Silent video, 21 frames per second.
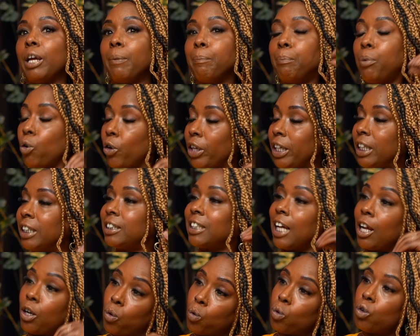
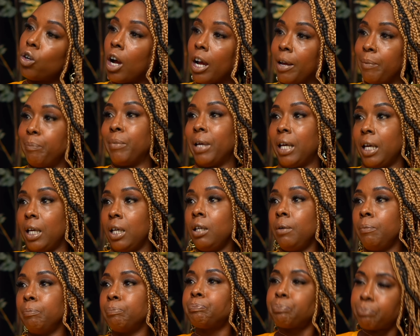employees that look like
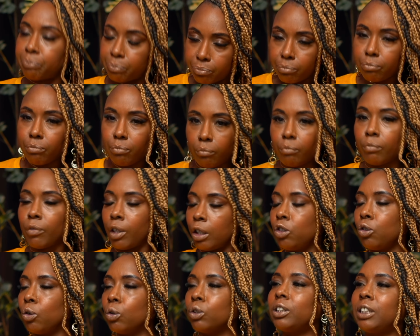me mm.
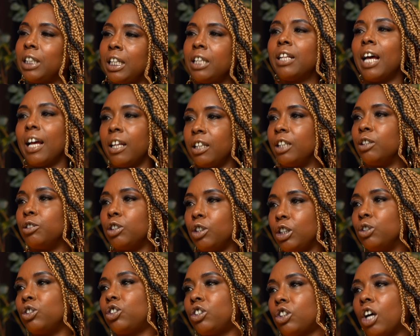you'll see that
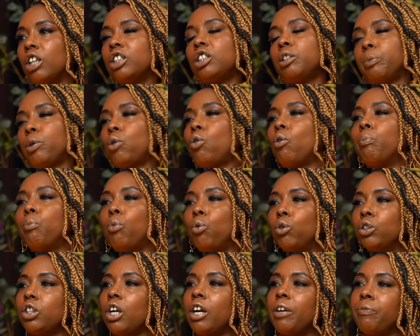it, it, starts to become
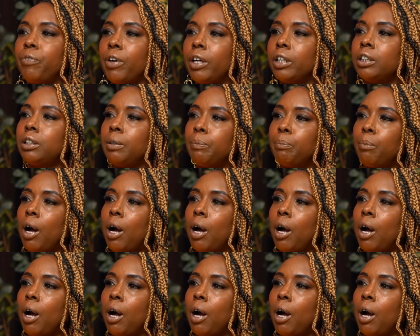more diverse